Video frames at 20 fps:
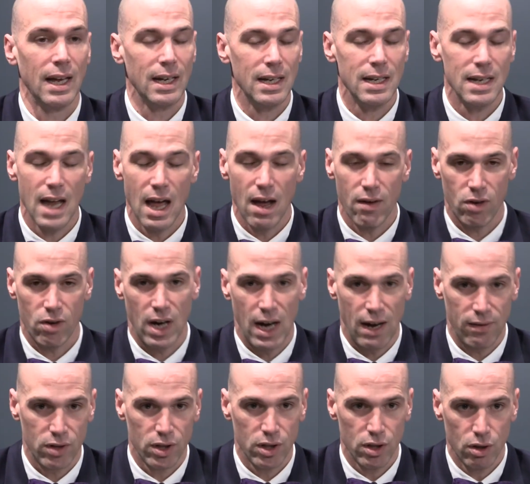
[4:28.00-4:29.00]
never
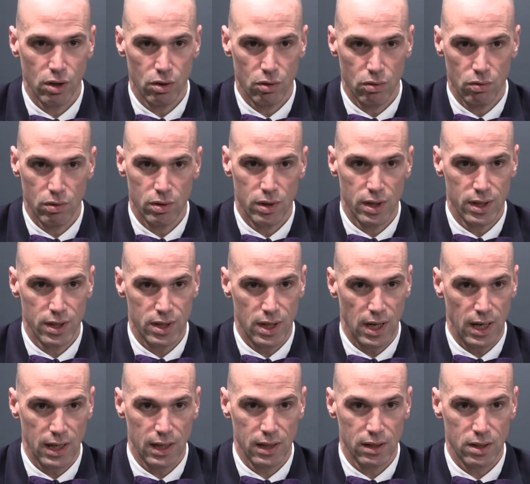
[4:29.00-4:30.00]
have to do the
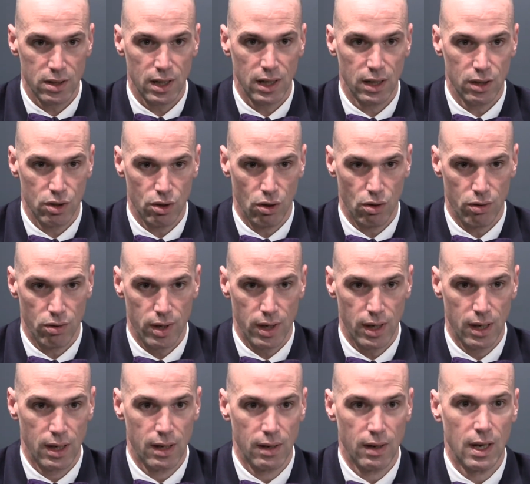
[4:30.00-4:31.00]
studies in
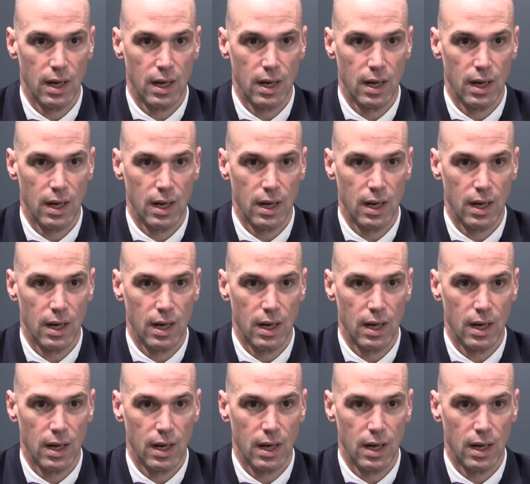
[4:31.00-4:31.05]
children.